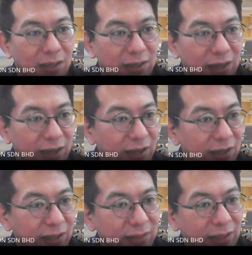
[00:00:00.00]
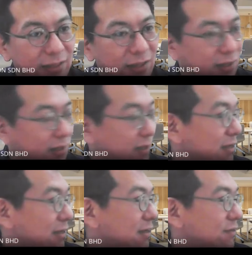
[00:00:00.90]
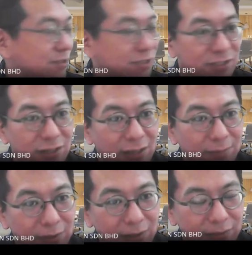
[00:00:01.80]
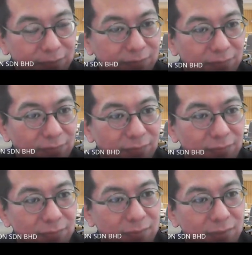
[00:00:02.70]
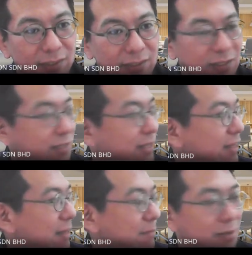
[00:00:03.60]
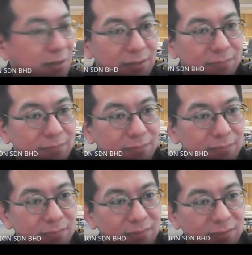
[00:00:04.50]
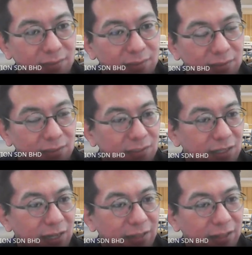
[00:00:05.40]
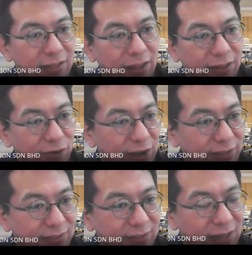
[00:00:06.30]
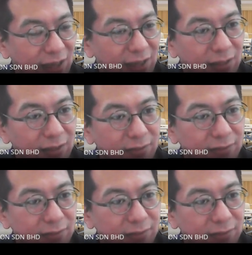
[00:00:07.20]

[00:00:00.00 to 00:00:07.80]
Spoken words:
okay, and then the register number, the PIN number, and the address. Okay,